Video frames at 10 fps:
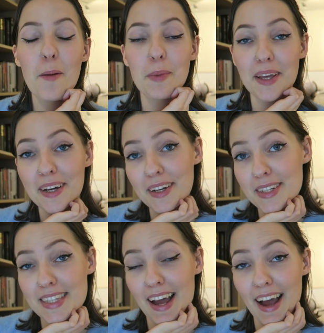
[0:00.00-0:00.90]

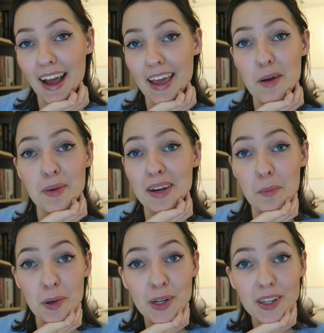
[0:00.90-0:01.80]
because I am in a
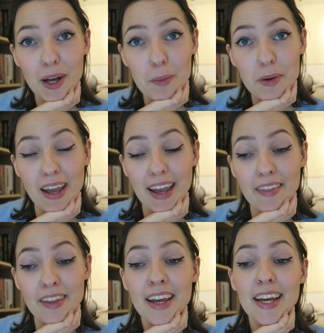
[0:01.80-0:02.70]
book club,
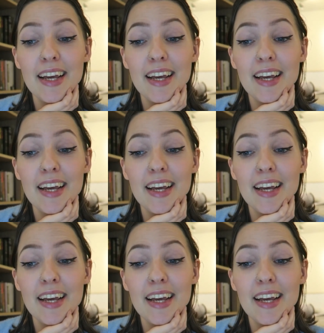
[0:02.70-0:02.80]
and